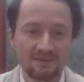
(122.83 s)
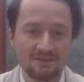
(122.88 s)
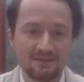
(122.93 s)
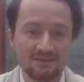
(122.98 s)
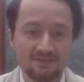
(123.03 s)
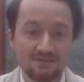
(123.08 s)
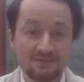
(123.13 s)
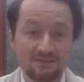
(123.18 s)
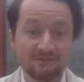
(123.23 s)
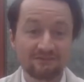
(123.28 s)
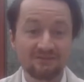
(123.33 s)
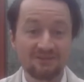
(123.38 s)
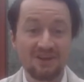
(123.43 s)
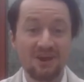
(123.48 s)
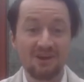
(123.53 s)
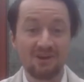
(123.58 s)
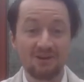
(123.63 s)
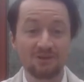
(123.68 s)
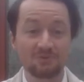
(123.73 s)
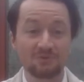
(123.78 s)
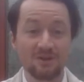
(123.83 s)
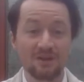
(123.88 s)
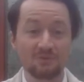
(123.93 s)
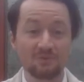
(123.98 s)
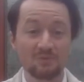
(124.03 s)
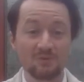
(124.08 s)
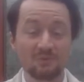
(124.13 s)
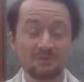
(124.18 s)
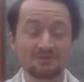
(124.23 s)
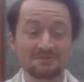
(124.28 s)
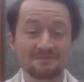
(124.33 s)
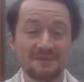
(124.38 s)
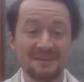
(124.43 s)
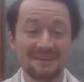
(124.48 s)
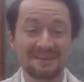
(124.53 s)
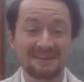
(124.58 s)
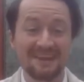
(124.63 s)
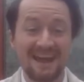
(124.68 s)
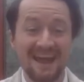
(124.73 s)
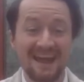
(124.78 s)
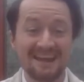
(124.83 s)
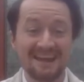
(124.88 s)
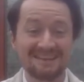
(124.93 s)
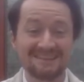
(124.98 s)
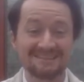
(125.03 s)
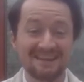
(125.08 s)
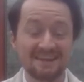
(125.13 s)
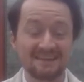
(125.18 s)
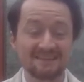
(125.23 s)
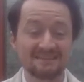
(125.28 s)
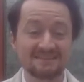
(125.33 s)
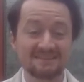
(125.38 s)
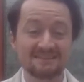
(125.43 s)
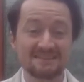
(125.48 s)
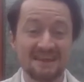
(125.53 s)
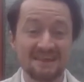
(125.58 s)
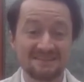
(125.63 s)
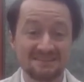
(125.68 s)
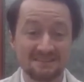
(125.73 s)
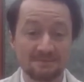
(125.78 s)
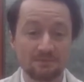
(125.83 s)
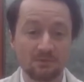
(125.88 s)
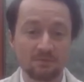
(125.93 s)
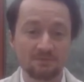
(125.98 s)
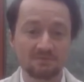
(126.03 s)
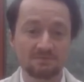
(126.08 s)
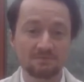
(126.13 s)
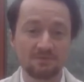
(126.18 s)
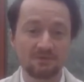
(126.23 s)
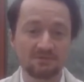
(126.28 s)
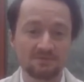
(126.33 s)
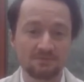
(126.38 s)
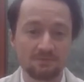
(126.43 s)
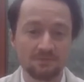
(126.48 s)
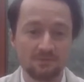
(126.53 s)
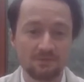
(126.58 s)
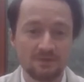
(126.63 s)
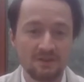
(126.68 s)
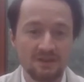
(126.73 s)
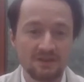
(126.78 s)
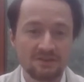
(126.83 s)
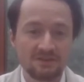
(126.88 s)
So for the hardware, we want to make it as accessible as possible.